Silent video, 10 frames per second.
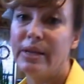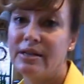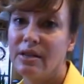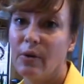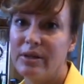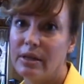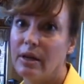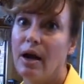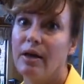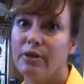minutes ago and he
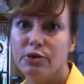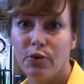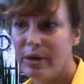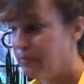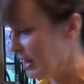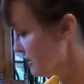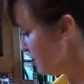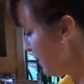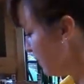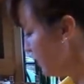said, God, those green beans
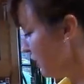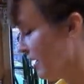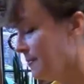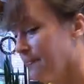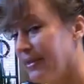smell good.